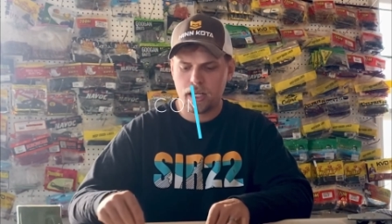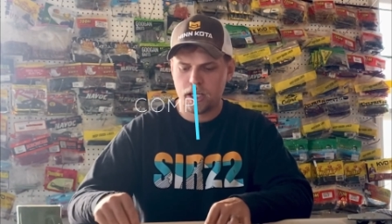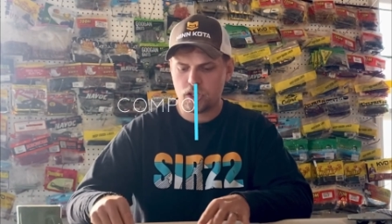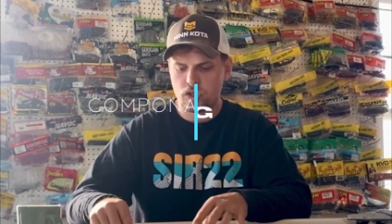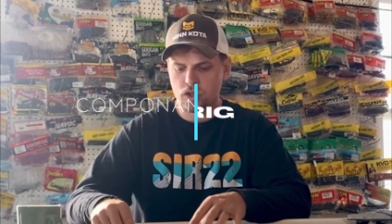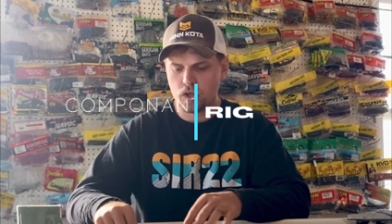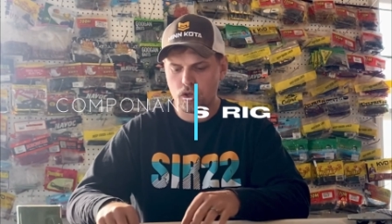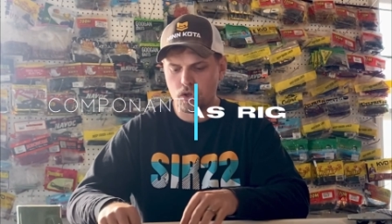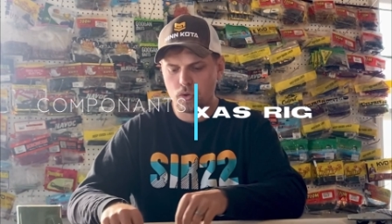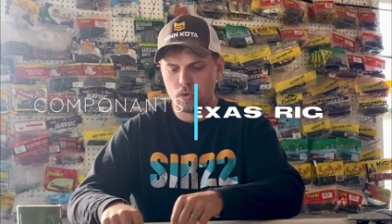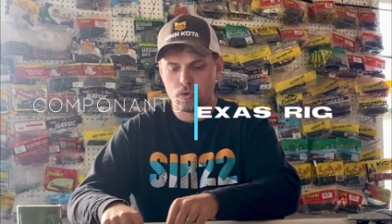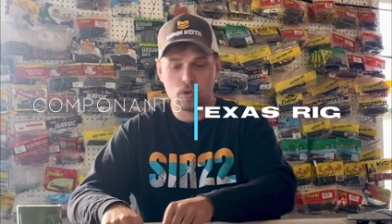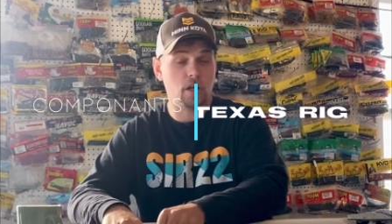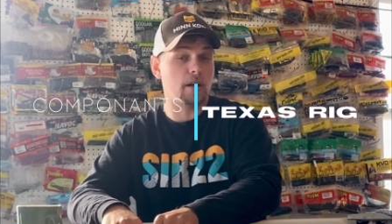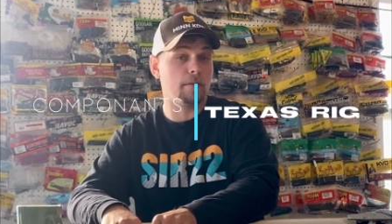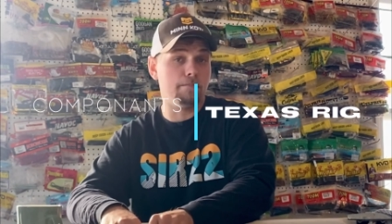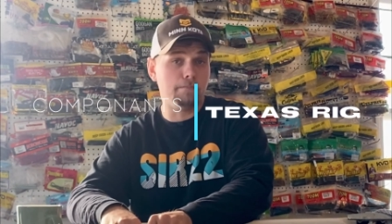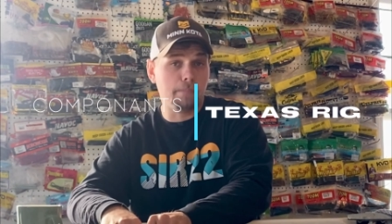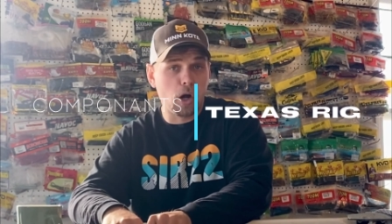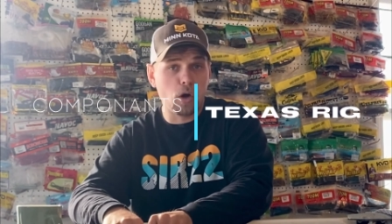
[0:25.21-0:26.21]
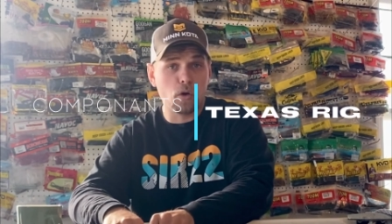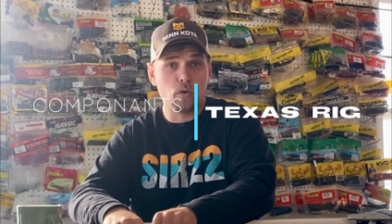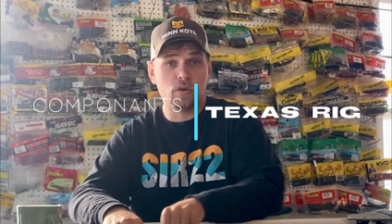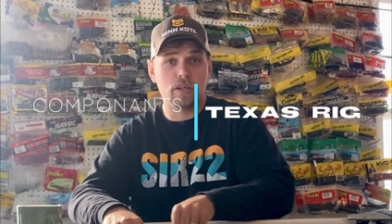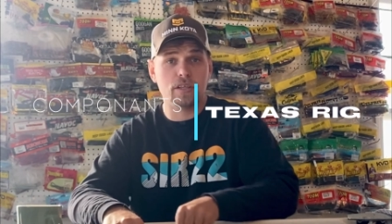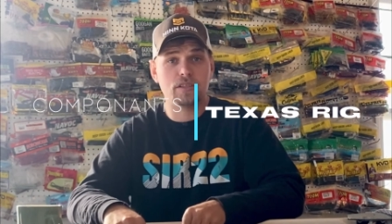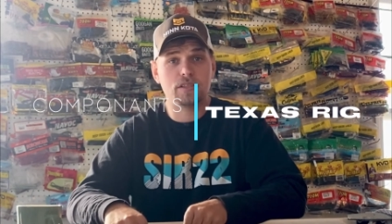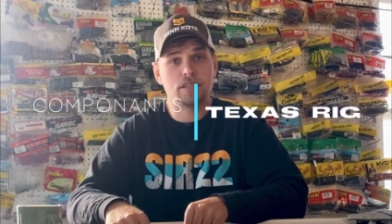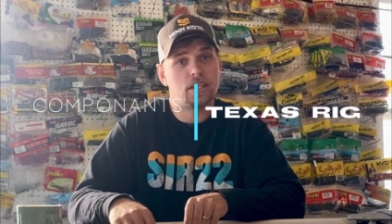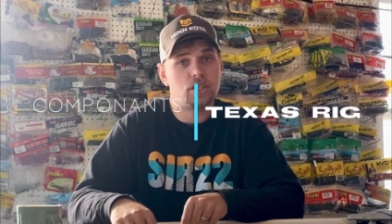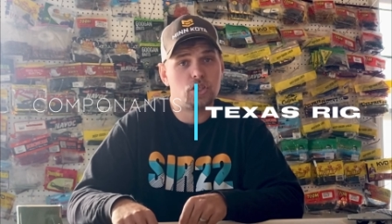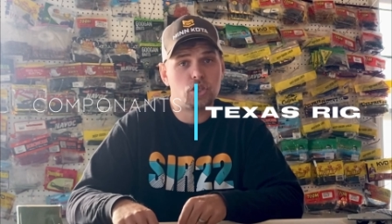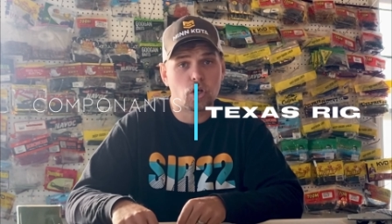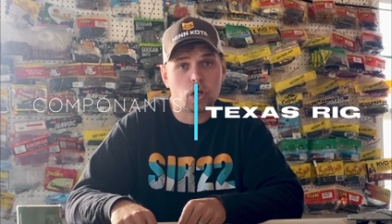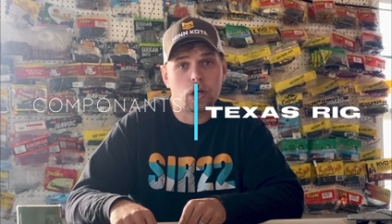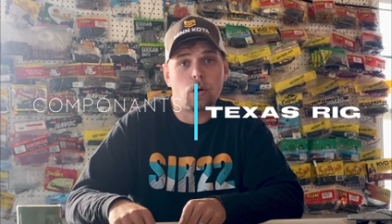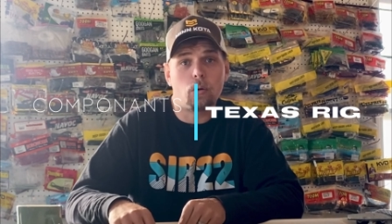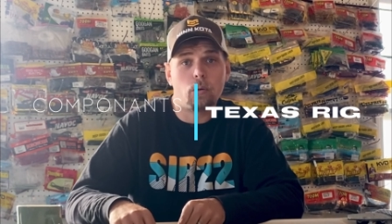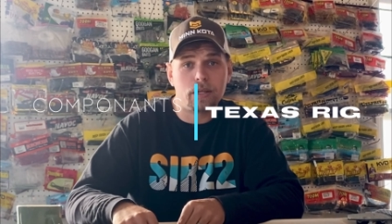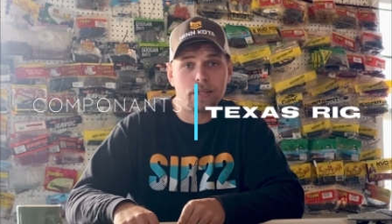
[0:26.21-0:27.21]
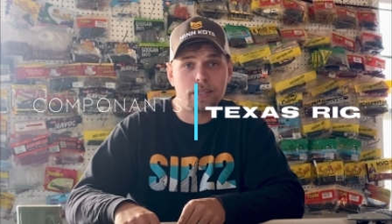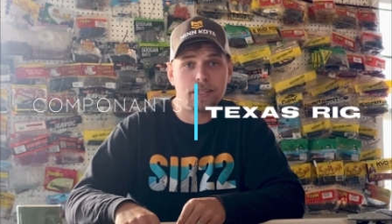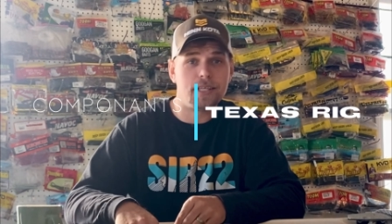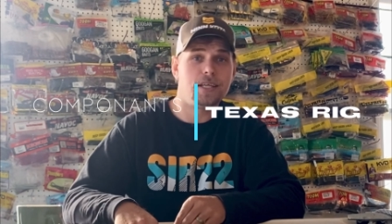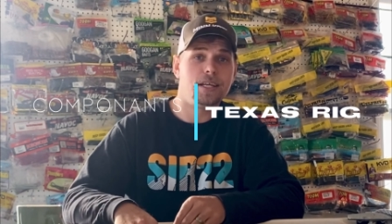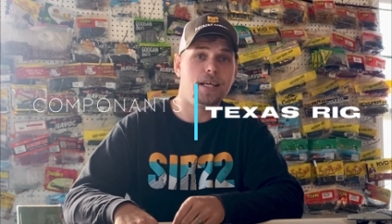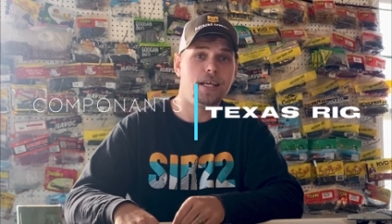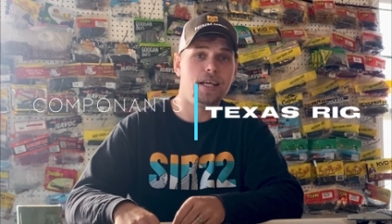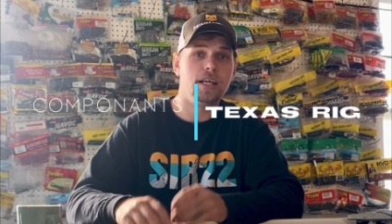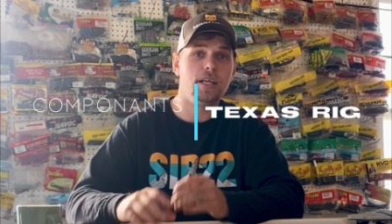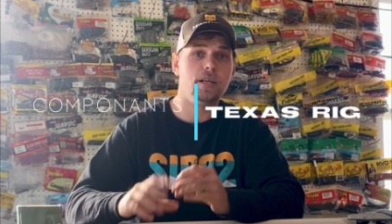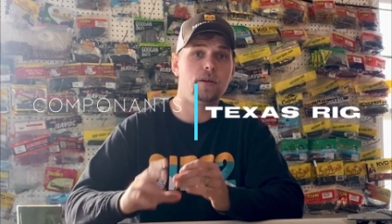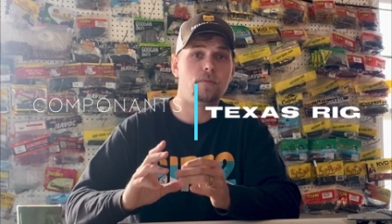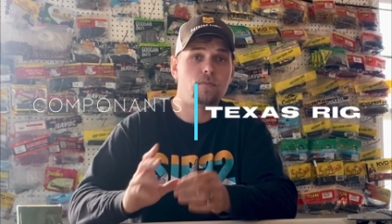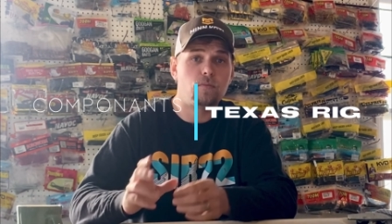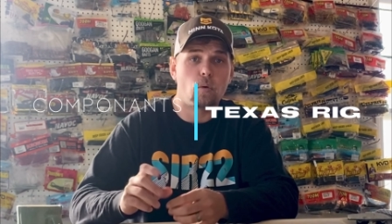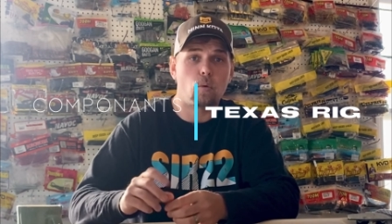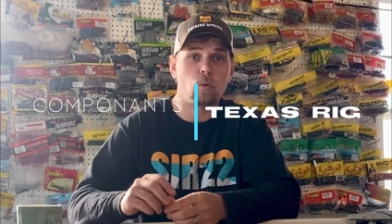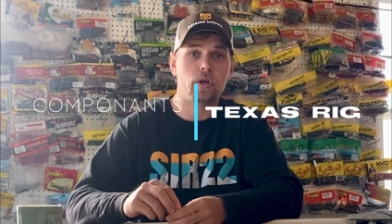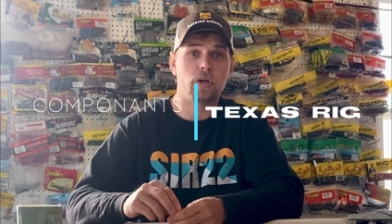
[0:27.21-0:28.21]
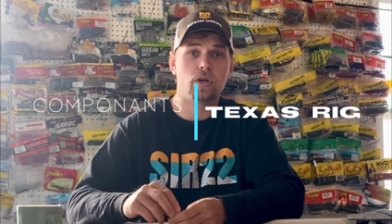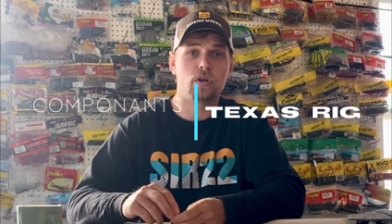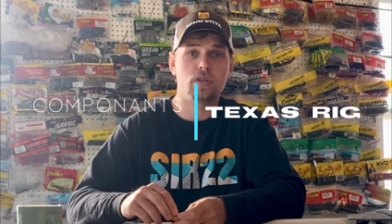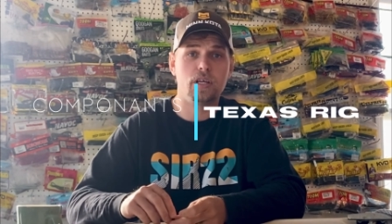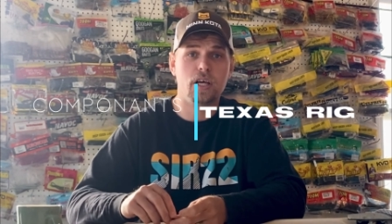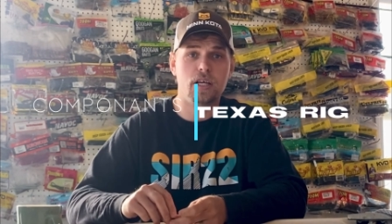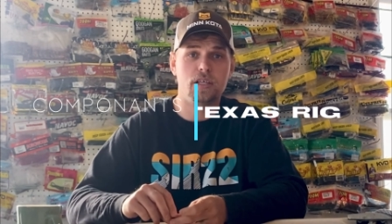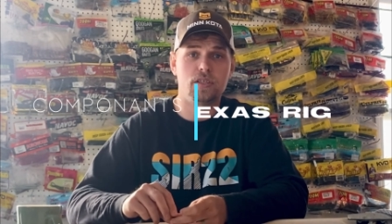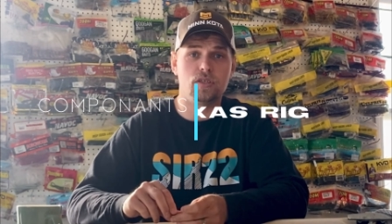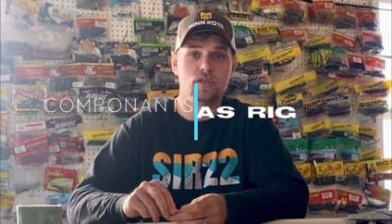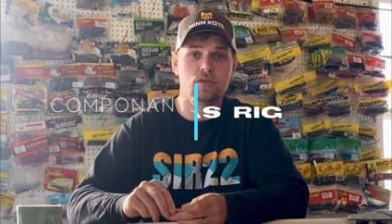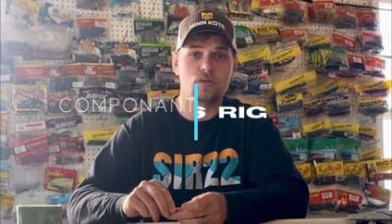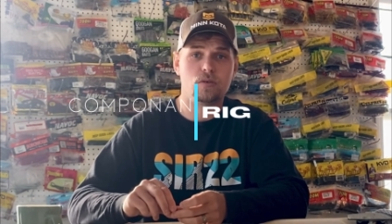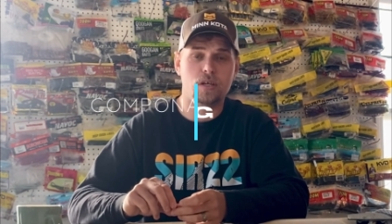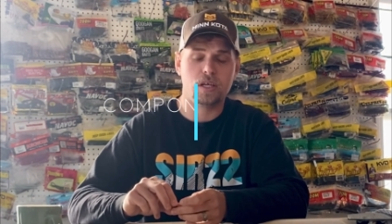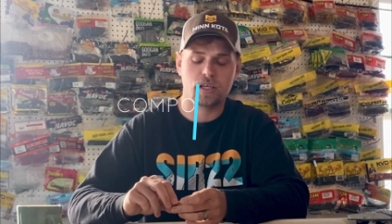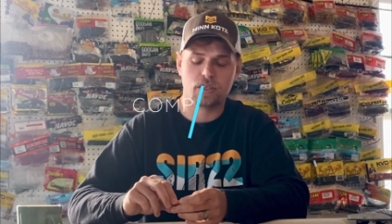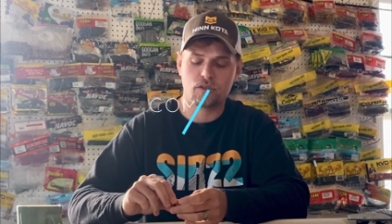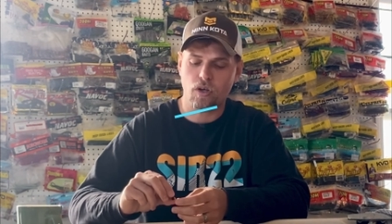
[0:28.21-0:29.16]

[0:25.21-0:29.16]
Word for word: into the components that you're going to need for your Texas rig.